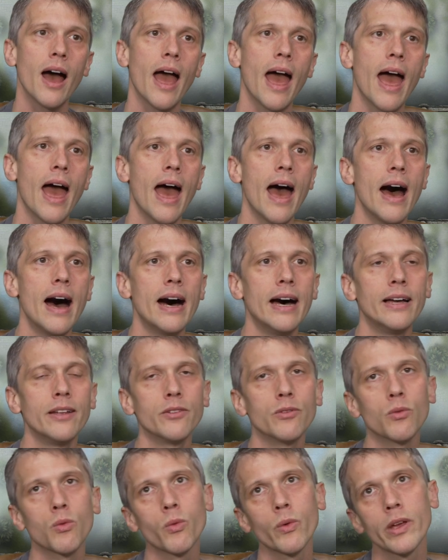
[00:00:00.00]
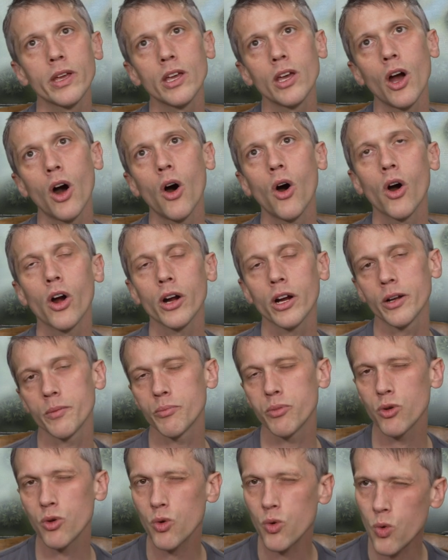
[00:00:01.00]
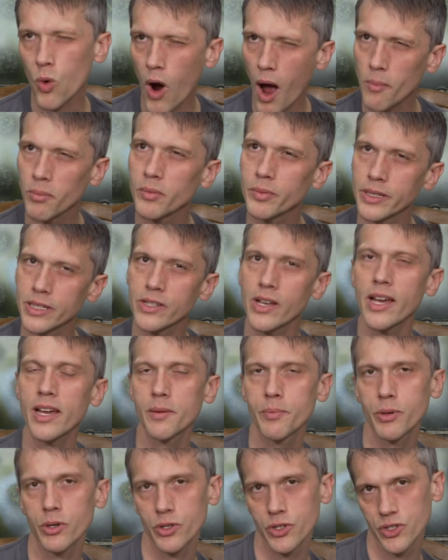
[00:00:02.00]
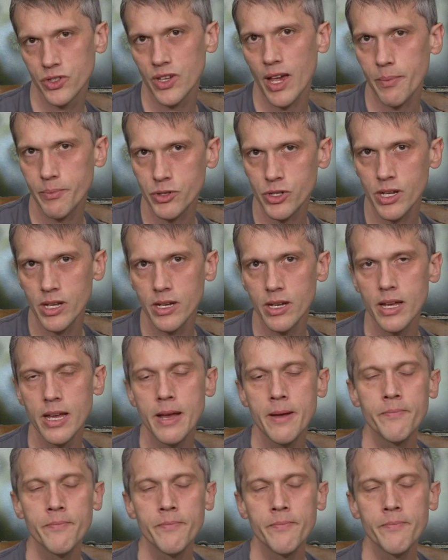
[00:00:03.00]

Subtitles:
And we are going to probably take perception